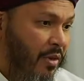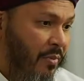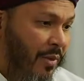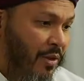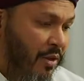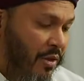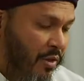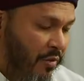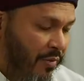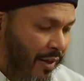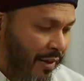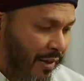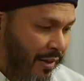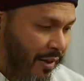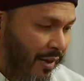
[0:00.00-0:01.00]
As much as you're
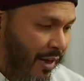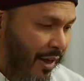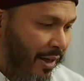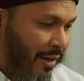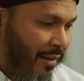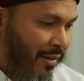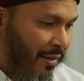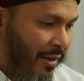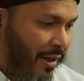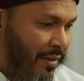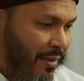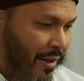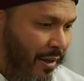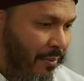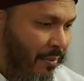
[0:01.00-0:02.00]
finding the guide
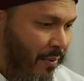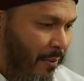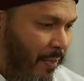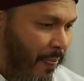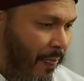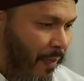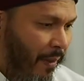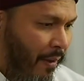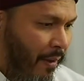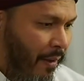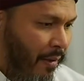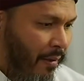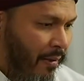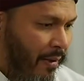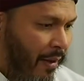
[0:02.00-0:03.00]
that time,
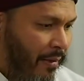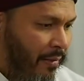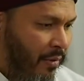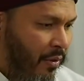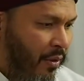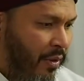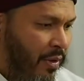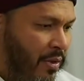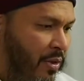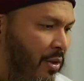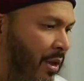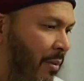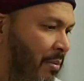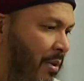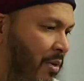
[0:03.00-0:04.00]
then you're going to
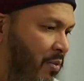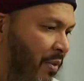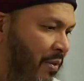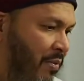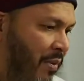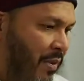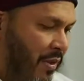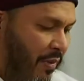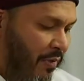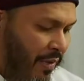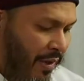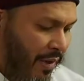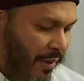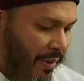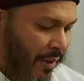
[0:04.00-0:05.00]
stop this waswasa
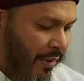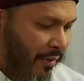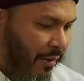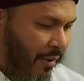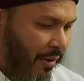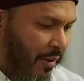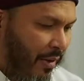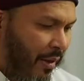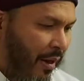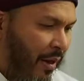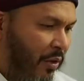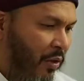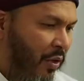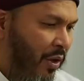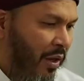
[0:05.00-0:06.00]
from coming,
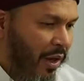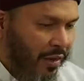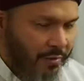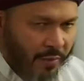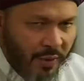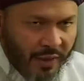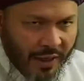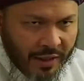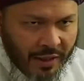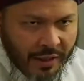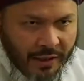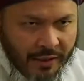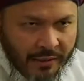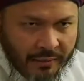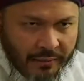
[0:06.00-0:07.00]
and you're going to have more
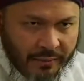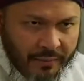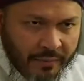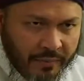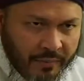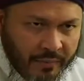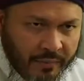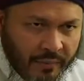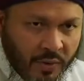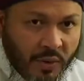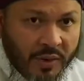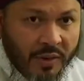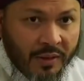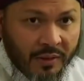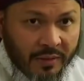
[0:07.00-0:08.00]
yaqeen,
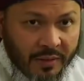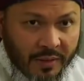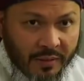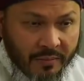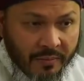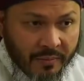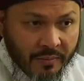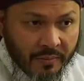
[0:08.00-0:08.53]
more certainty.